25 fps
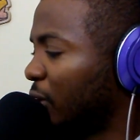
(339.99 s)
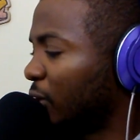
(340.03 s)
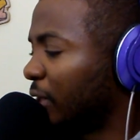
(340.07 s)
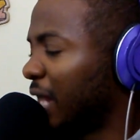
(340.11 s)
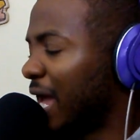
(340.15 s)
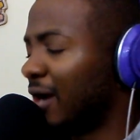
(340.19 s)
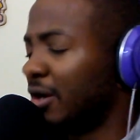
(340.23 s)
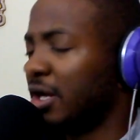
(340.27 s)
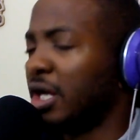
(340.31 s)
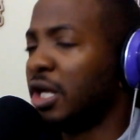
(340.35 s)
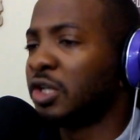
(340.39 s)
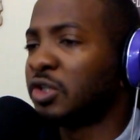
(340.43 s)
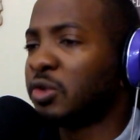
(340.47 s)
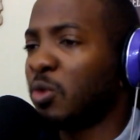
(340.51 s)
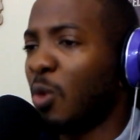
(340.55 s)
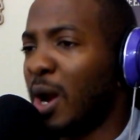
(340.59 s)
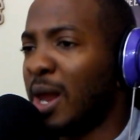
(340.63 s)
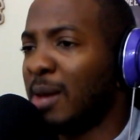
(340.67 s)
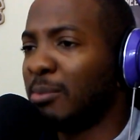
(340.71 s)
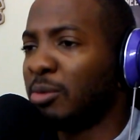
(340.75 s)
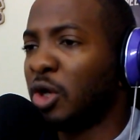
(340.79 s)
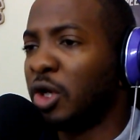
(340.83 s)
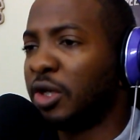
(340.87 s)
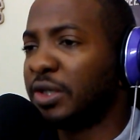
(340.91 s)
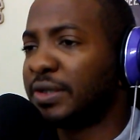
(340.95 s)
Now, here's what
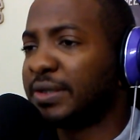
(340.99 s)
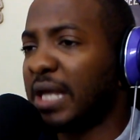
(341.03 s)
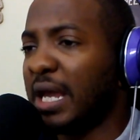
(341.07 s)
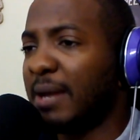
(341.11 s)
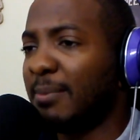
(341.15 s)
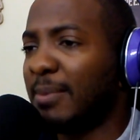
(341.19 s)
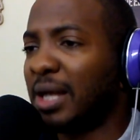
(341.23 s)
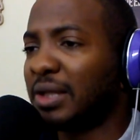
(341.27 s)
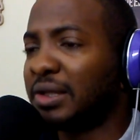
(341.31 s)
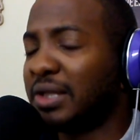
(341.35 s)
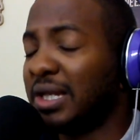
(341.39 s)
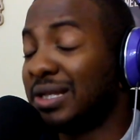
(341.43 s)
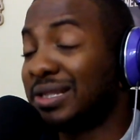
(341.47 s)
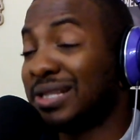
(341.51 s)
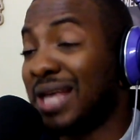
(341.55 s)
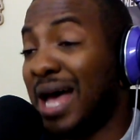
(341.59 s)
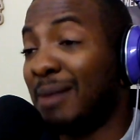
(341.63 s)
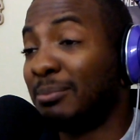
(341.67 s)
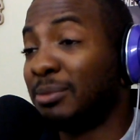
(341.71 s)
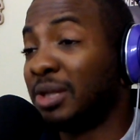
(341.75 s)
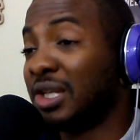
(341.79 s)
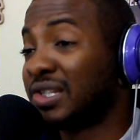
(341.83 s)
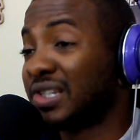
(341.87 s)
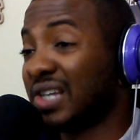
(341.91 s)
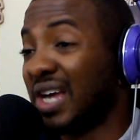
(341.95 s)
I'm going to say about this. I'm
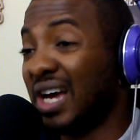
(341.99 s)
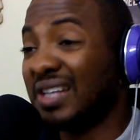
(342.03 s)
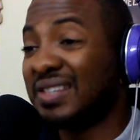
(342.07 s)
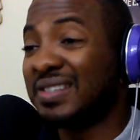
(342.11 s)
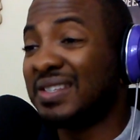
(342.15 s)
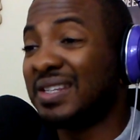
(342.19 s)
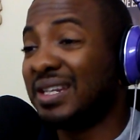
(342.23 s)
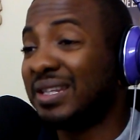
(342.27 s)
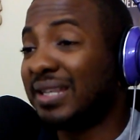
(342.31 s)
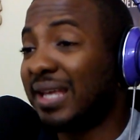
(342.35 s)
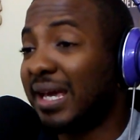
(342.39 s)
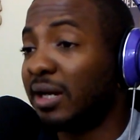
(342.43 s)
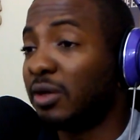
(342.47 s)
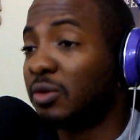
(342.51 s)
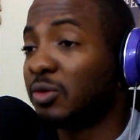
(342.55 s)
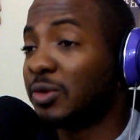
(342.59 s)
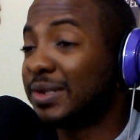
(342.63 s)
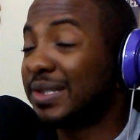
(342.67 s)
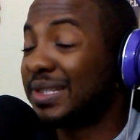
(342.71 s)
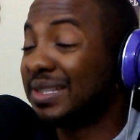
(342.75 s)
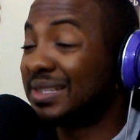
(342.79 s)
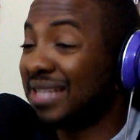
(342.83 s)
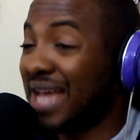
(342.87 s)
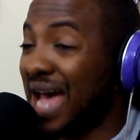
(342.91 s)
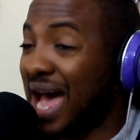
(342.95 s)
disgusted that it was
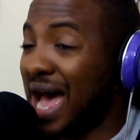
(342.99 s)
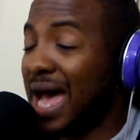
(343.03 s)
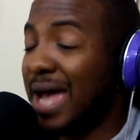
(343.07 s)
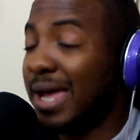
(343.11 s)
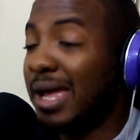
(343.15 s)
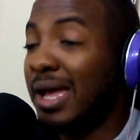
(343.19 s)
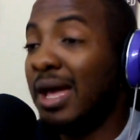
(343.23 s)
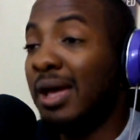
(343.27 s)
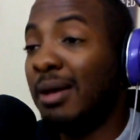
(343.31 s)
a tie.